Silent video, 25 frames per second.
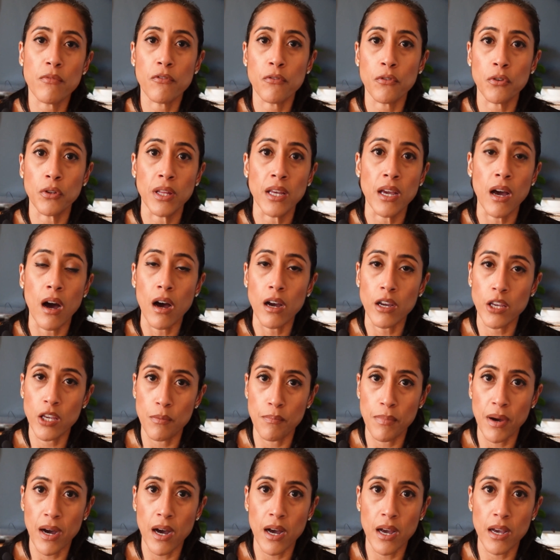fully
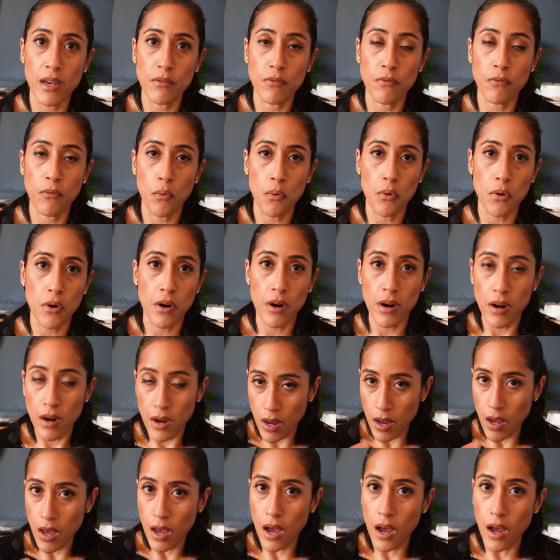occupied for
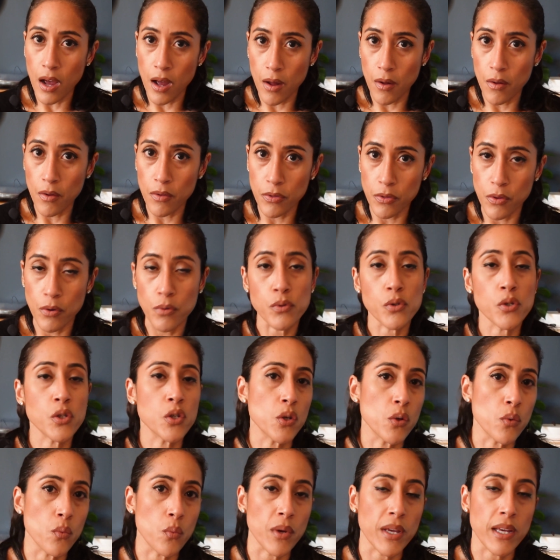uh, those
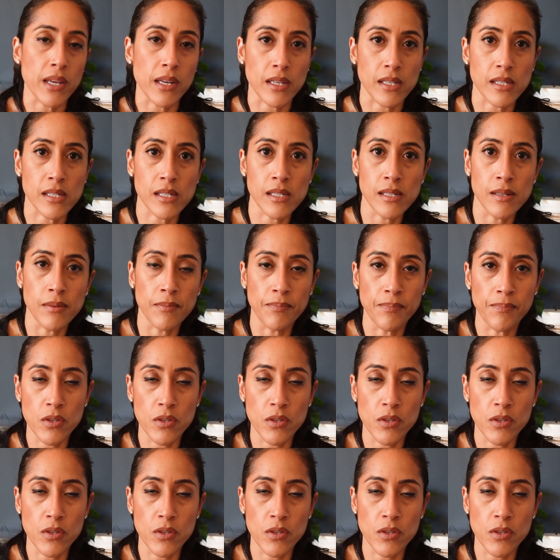two weeks.